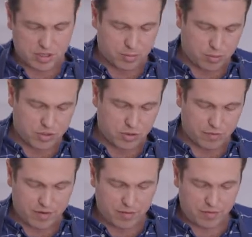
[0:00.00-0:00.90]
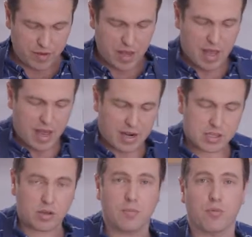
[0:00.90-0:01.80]
is a preservative, and
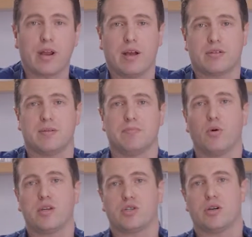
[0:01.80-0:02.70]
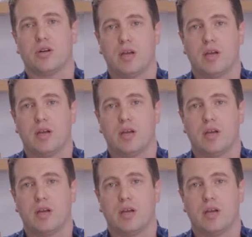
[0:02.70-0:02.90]
it's going to bring out some moisture.